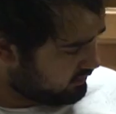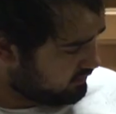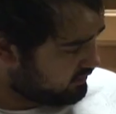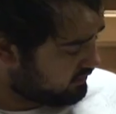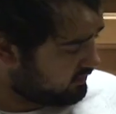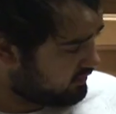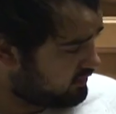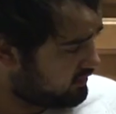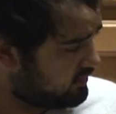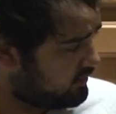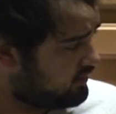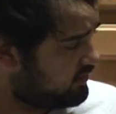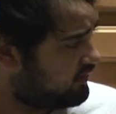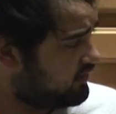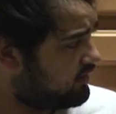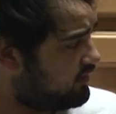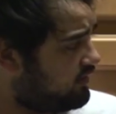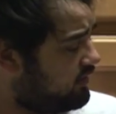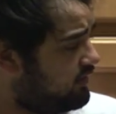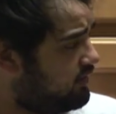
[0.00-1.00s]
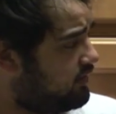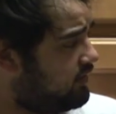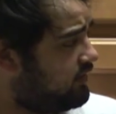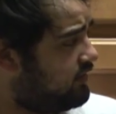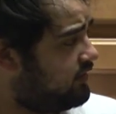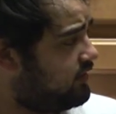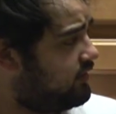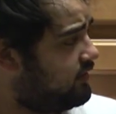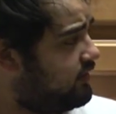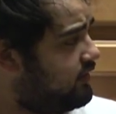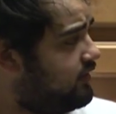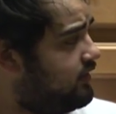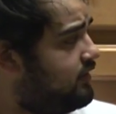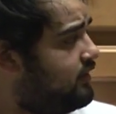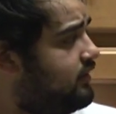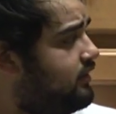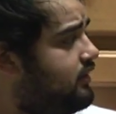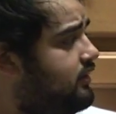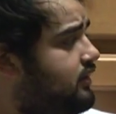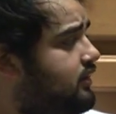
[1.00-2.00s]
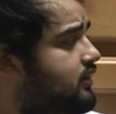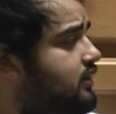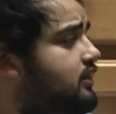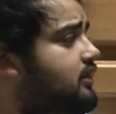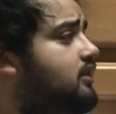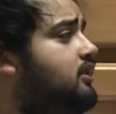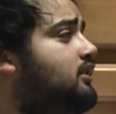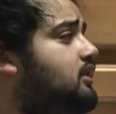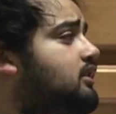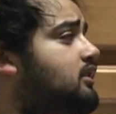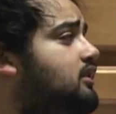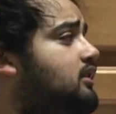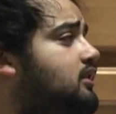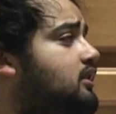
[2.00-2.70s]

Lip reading: Nobody speaks.